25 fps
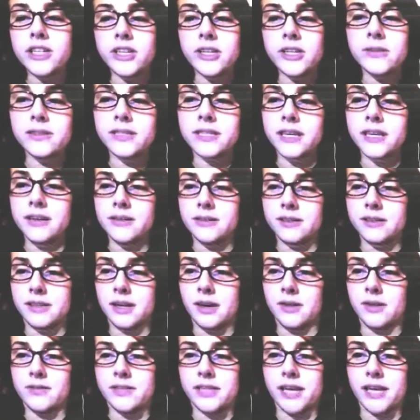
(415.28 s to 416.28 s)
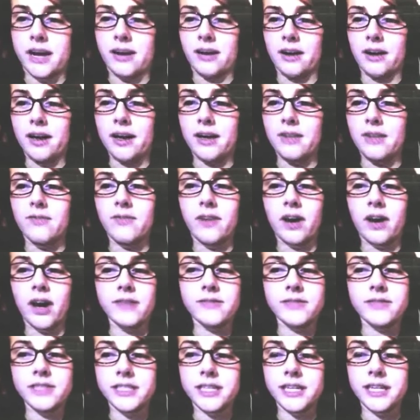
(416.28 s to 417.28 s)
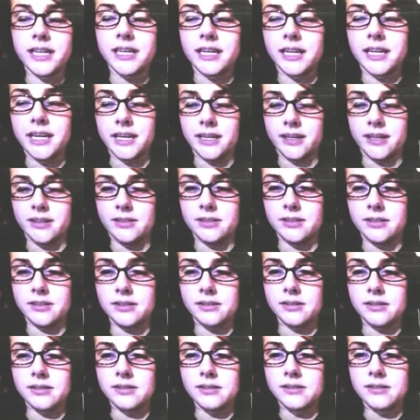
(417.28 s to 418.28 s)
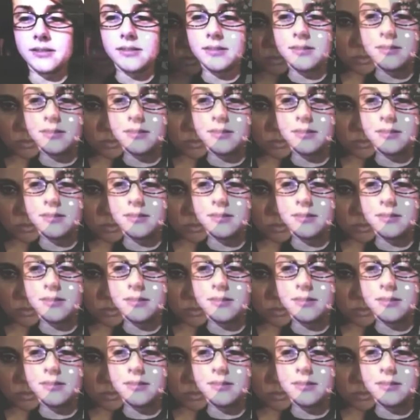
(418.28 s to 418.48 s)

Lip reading: Where do you see yourself, Sarah, in 5 to 10 years?